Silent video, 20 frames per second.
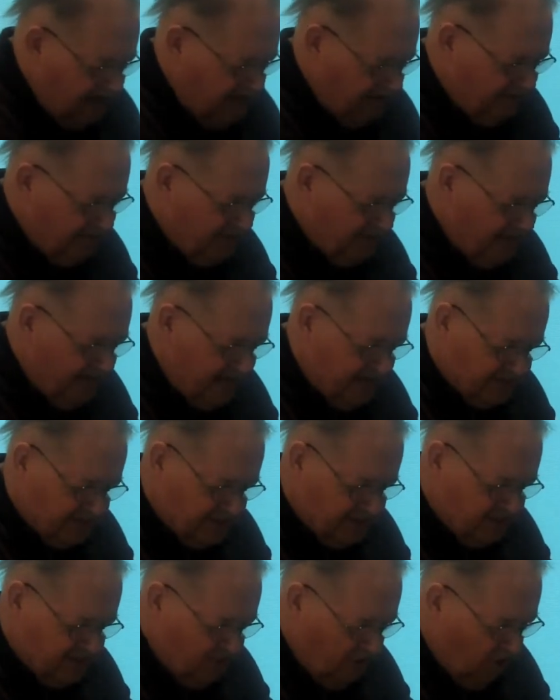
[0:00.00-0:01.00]

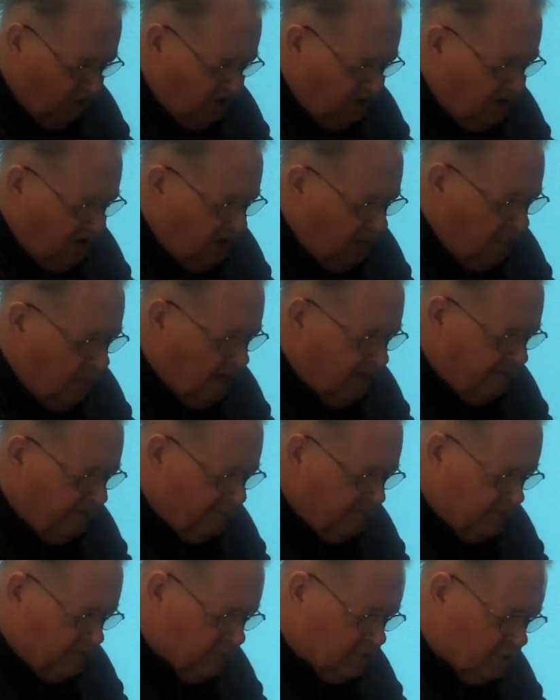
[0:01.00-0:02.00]
Nevertheless, when
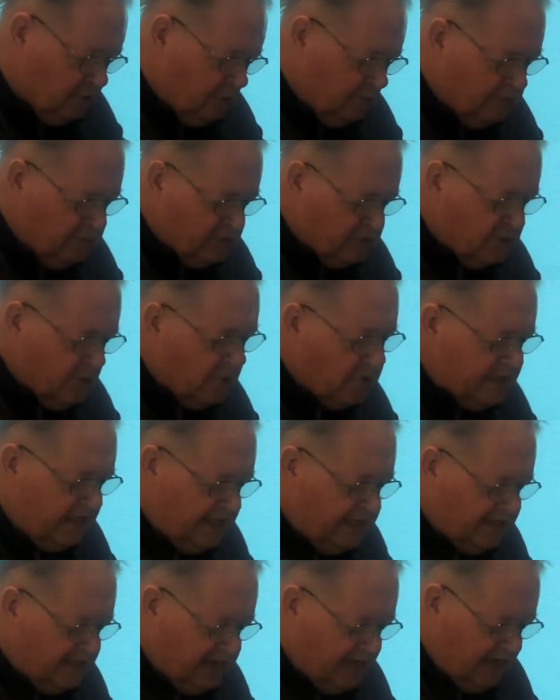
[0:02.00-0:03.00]
Ferruccio
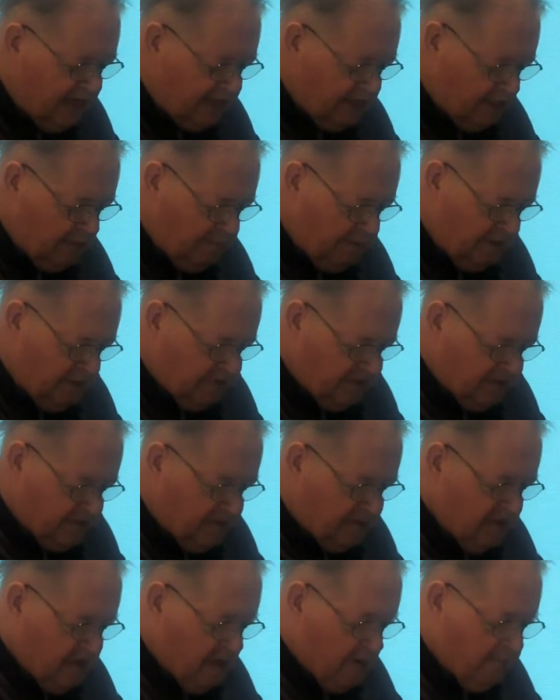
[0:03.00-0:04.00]
Busoni, the Italian
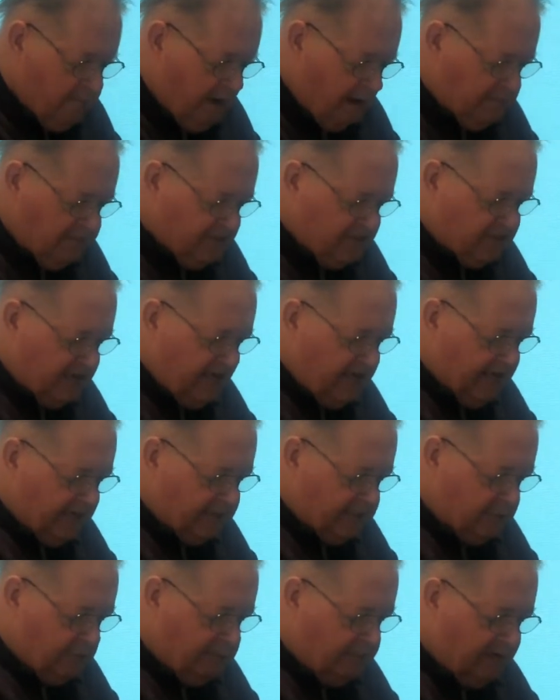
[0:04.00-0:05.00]
composer, published
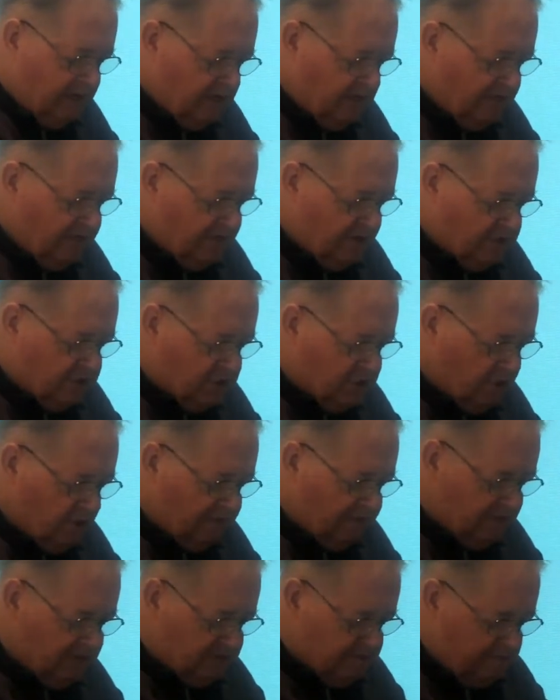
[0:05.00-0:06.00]
a two-piano version
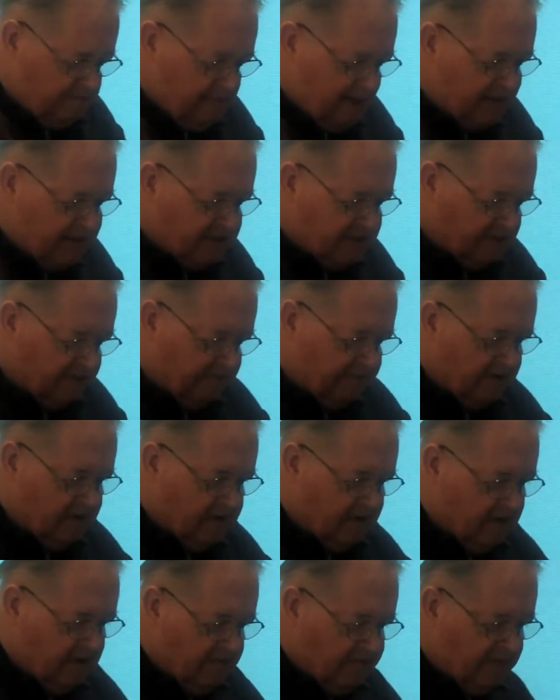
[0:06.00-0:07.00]
of his massive
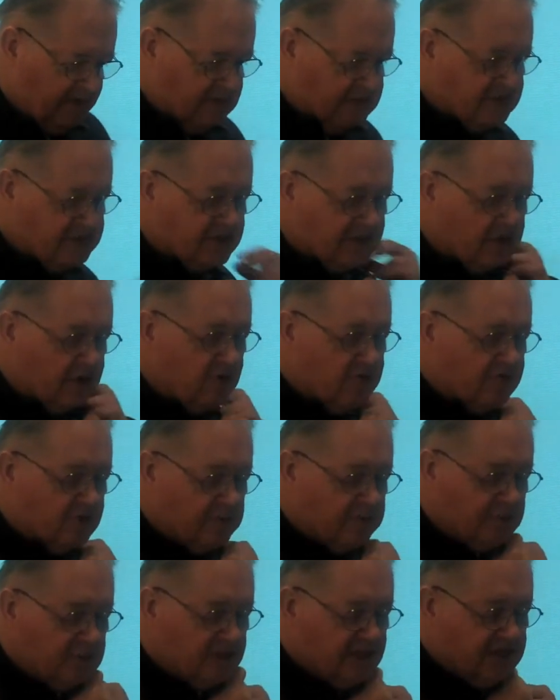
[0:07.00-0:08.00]
Fantasia
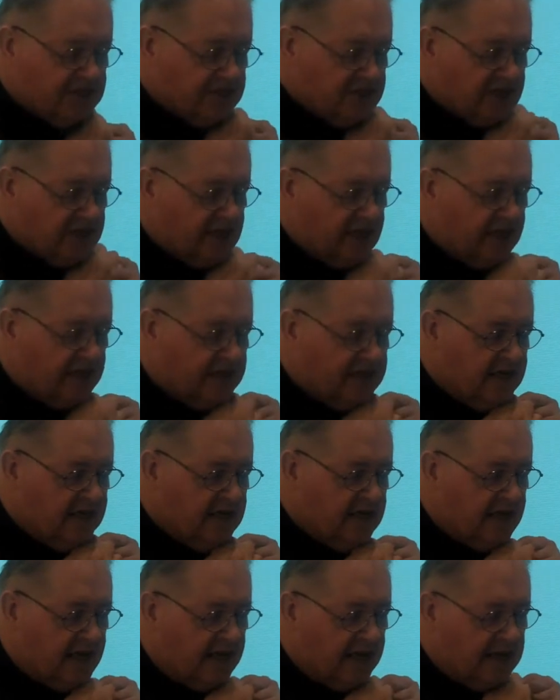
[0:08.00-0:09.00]
Contrapuntistica
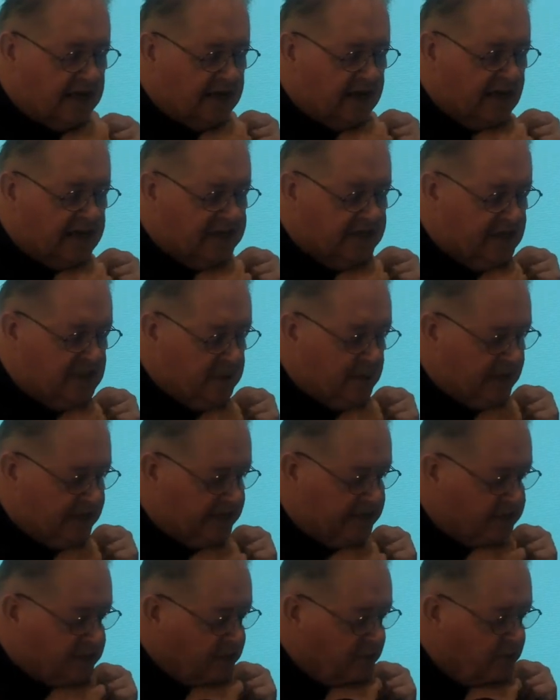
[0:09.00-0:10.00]
in
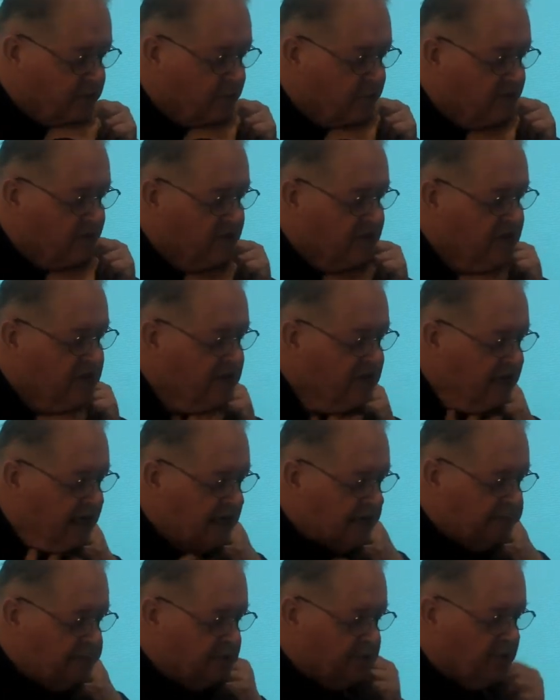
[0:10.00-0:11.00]
1922,
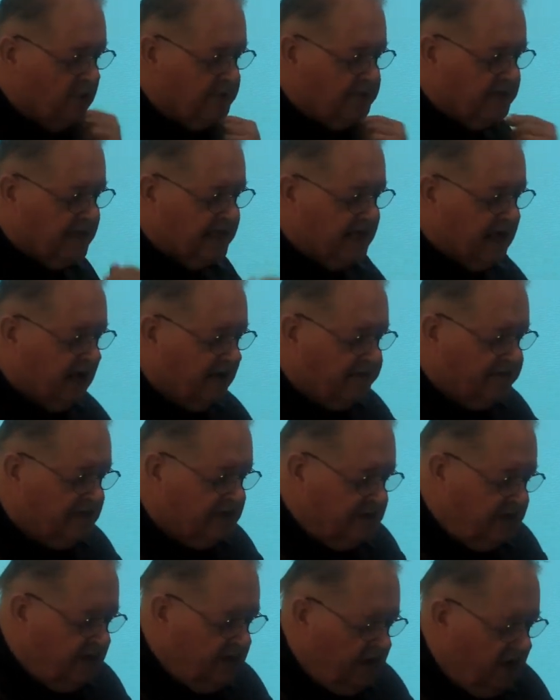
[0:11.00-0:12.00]
he put on the
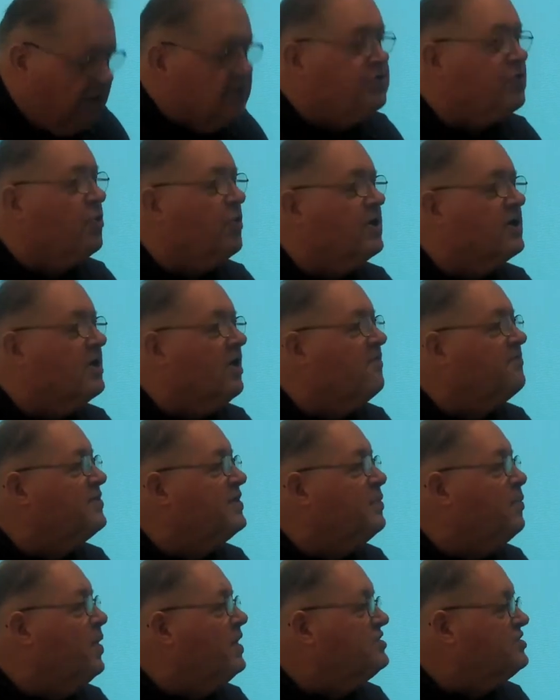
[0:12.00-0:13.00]
cover a drawing of
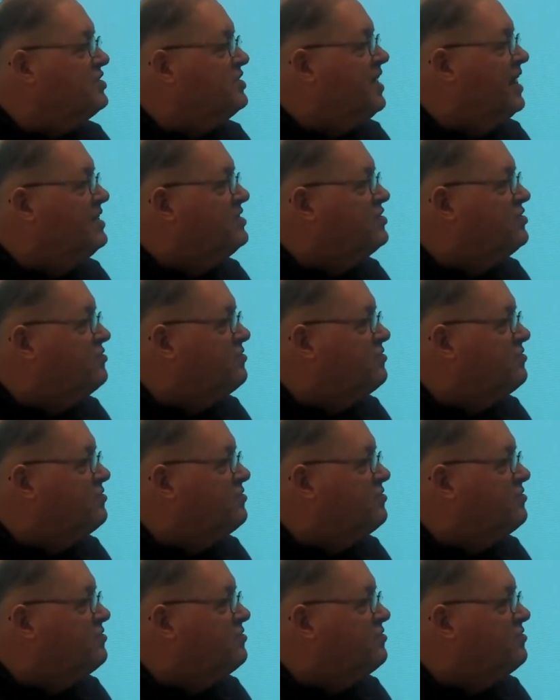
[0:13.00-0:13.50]
the western